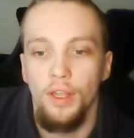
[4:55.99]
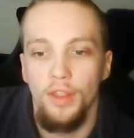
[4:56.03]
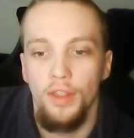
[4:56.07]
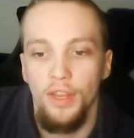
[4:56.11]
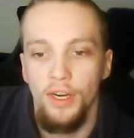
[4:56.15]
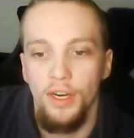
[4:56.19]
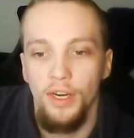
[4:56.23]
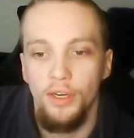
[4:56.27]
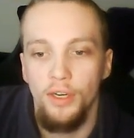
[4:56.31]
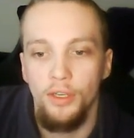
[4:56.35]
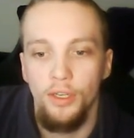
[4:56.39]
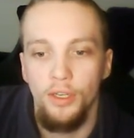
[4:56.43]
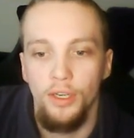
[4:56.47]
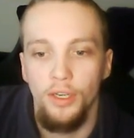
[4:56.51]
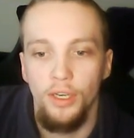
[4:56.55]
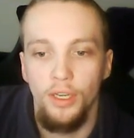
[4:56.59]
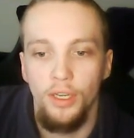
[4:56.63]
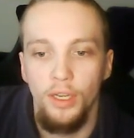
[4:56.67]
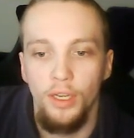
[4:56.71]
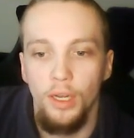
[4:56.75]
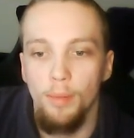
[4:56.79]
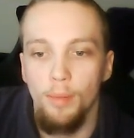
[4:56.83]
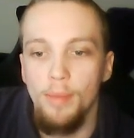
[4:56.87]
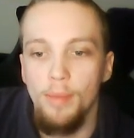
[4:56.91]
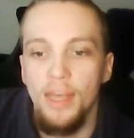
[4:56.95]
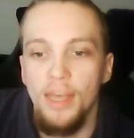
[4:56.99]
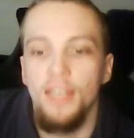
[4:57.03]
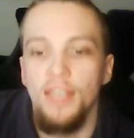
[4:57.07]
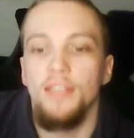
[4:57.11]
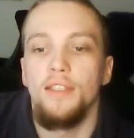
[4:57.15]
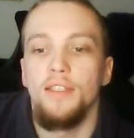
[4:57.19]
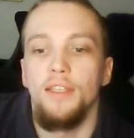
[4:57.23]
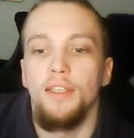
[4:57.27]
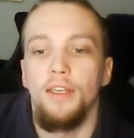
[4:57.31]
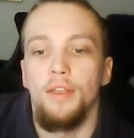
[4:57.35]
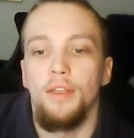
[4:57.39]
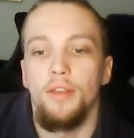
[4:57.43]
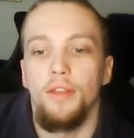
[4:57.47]
They are
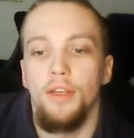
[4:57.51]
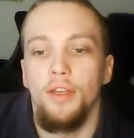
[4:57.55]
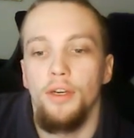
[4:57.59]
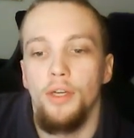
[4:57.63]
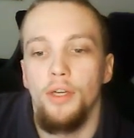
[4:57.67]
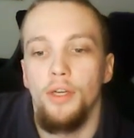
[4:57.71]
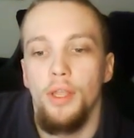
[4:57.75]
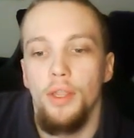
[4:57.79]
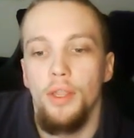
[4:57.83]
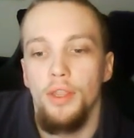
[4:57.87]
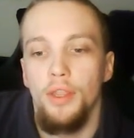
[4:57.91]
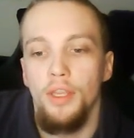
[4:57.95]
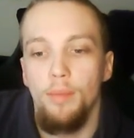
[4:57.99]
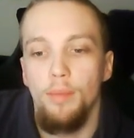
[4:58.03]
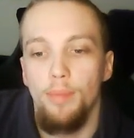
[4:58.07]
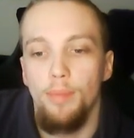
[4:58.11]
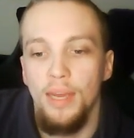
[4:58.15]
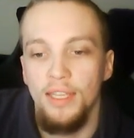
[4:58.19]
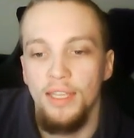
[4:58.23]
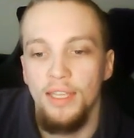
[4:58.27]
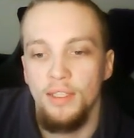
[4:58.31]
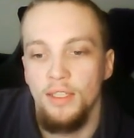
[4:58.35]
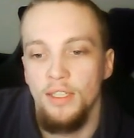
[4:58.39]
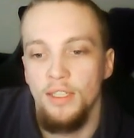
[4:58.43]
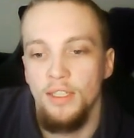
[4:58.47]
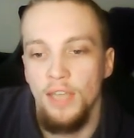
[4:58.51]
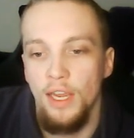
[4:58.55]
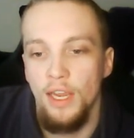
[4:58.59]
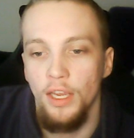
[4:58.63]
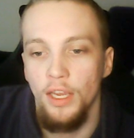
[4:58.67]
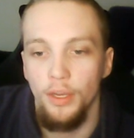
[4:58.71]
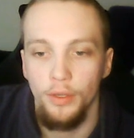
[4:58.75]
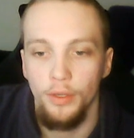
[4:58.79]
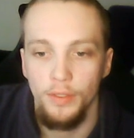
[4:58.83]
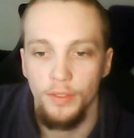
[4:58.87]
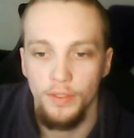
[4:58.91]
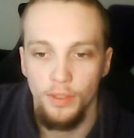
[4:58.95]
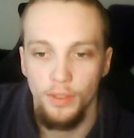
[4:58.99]
amazing. They are the best
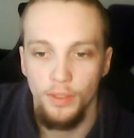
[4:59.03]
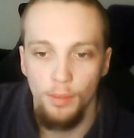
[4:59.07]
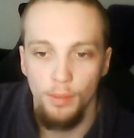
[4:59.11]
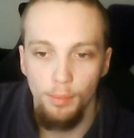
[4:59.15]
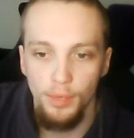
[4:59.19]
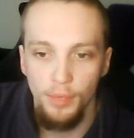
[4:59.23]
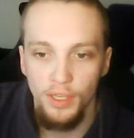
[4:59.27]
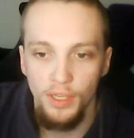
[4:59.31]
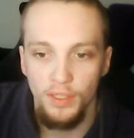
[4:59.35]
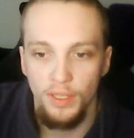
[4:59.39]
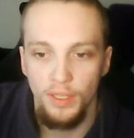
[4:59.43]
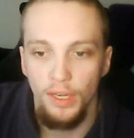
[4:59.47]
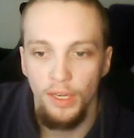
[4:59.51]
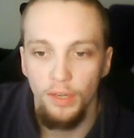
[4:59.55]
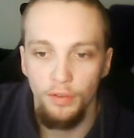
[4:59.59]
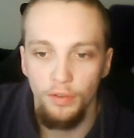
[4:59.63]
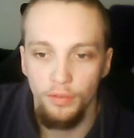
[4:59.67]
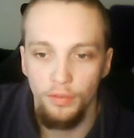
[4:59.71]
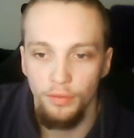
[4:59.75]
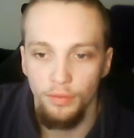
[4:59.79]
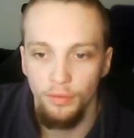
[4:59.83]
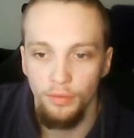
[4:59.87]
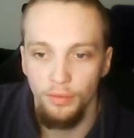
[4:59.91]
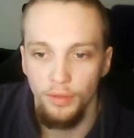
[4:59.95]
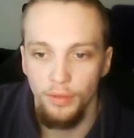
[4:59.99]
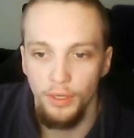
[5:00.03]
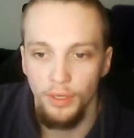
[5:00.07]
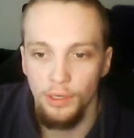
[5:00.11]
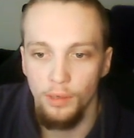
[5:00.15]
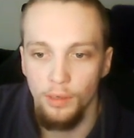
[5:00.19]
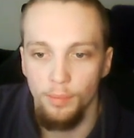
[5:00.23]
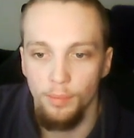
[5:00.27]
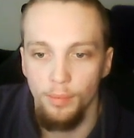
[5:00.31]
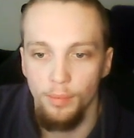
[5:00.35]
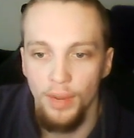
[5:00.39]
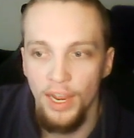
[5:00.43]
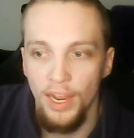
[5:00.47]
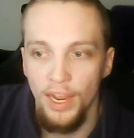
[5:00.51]
take on zombies I have
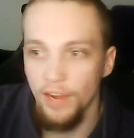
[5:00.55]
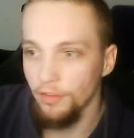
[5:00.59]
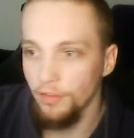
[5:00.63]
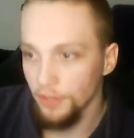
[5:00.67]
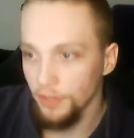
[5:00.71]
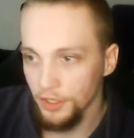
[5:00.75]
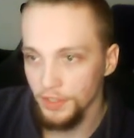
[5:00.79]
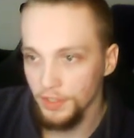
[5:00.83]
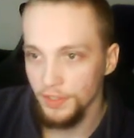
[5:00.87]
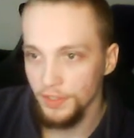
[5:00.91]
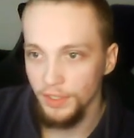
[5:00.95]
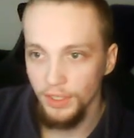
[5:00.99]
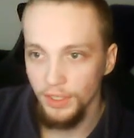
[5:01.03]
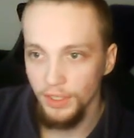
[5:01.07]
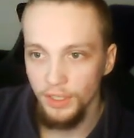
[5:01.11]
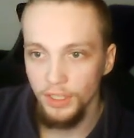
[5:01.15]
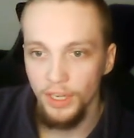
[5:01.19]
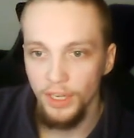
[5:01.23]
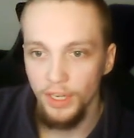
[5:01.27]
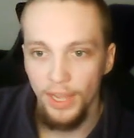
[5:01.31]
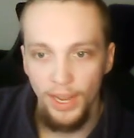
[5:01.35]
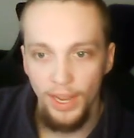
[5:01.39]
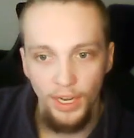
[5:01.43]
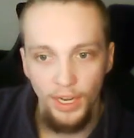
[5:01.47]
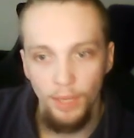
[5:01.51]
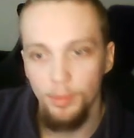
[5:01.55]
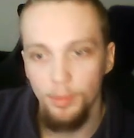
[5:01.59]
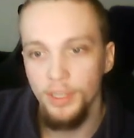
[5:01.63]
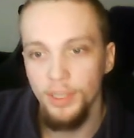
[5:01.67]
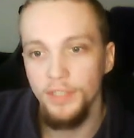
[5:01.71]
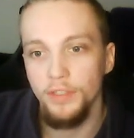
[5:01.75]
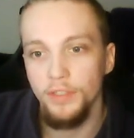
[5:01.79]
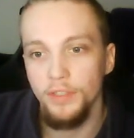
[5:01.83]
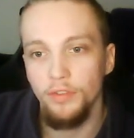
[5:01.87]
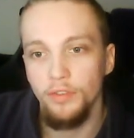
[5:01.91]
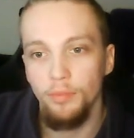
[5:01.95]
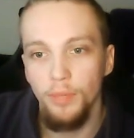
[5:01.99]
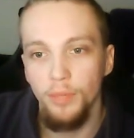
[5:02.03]
ever seen in any
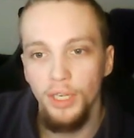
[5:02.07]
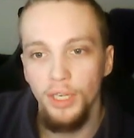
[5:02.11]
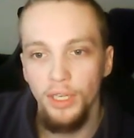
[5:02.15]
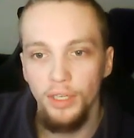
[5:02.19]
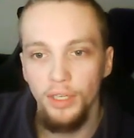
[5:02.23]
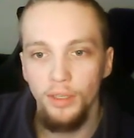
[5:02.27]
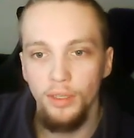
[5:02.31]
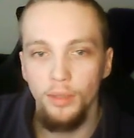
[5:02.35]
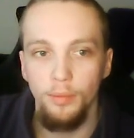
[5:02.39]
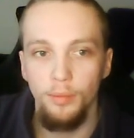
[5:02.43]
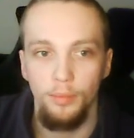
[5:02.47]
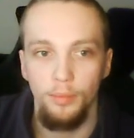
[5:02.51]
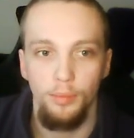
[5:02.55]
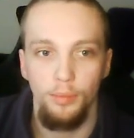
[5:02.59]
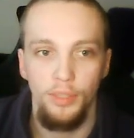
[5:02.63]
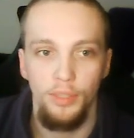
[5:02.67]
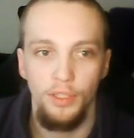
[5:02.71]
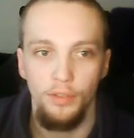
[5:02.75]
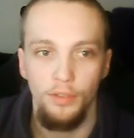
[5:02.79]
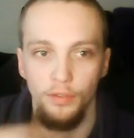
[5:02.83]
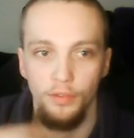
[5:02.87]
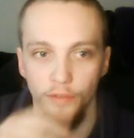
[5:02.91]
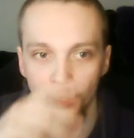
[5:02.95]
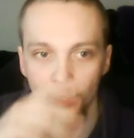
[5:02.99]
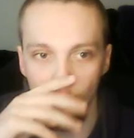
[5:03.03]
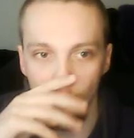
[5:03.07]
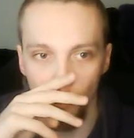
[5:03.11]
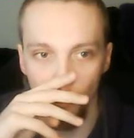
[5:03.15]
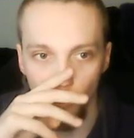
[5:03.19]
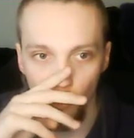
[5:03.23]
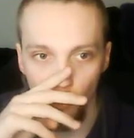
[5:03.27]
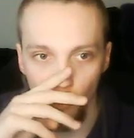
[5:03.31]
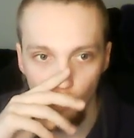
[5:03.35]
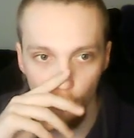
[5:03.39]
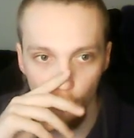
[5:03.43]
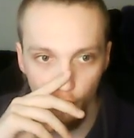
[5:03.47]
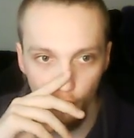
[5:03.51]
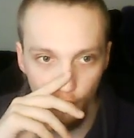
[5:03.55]
piece of media, be it film
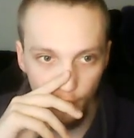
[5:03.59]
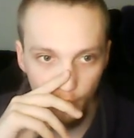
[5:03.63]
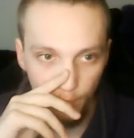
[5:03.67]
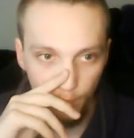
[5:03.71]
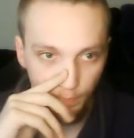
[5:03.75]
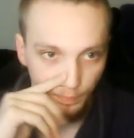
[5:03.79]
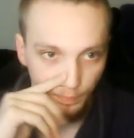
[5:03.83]
or book,